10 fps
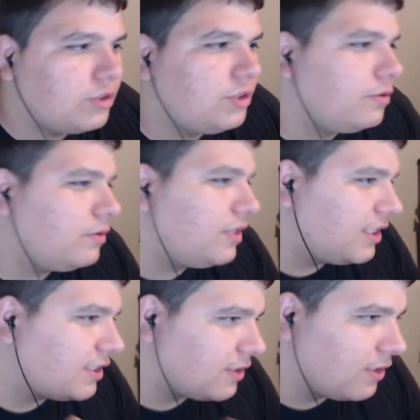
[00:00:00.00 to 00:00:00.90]
Dude,
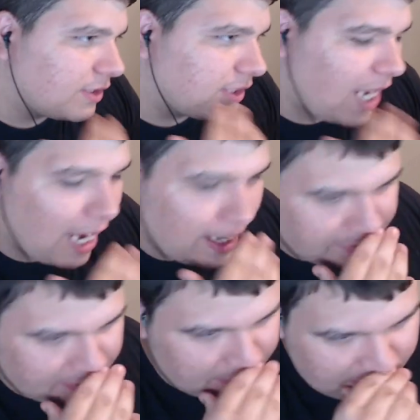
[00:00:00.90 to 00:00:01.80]
this looks
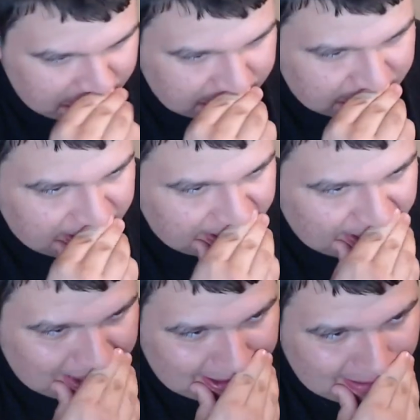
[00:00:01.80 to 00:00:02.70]
absolutely
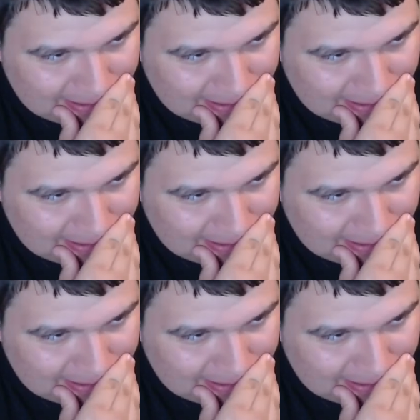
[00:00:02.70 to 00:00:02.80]
sick.